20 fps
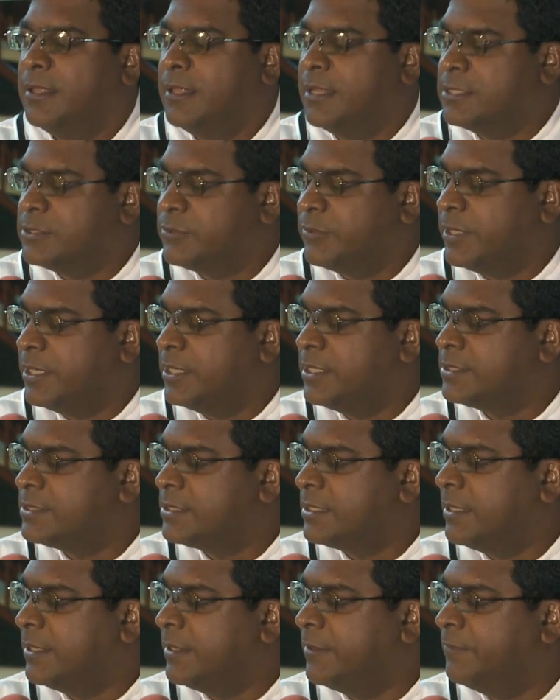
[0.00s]
as well
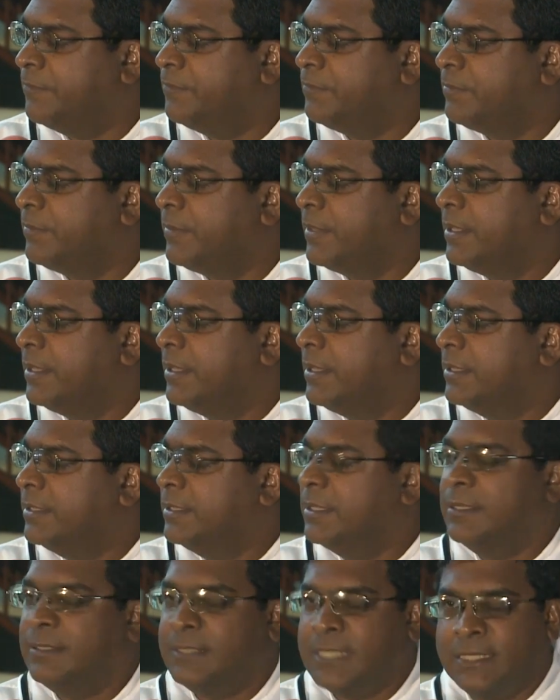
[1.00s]
as the
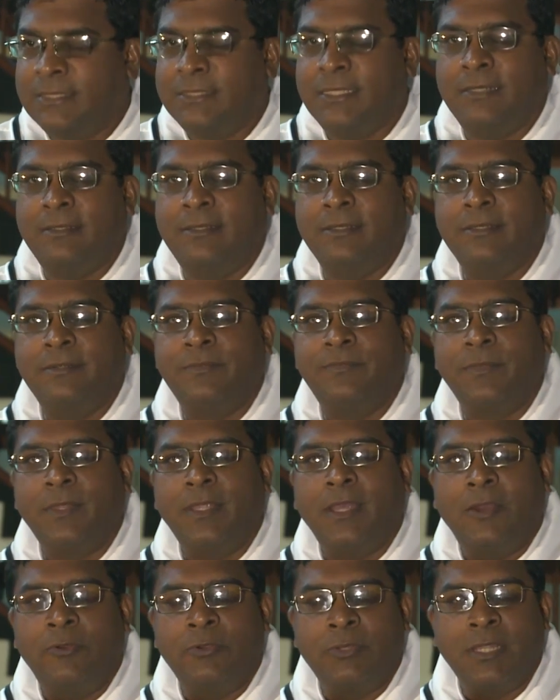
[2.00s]
intended
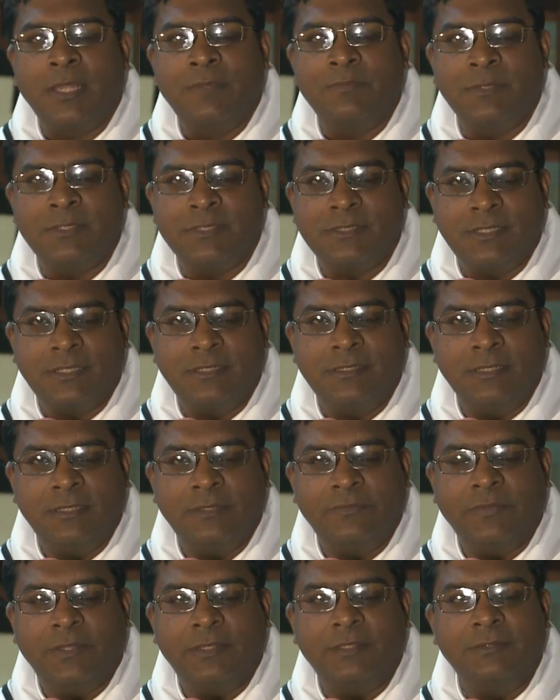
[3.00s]
outcome is
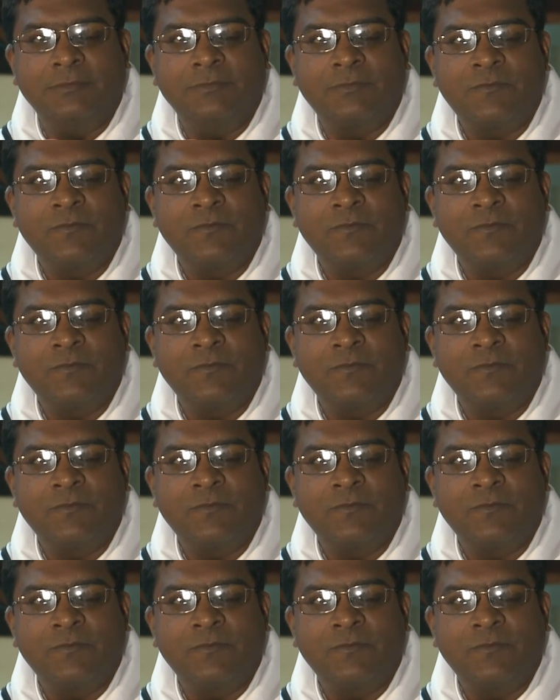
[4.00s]
delivered.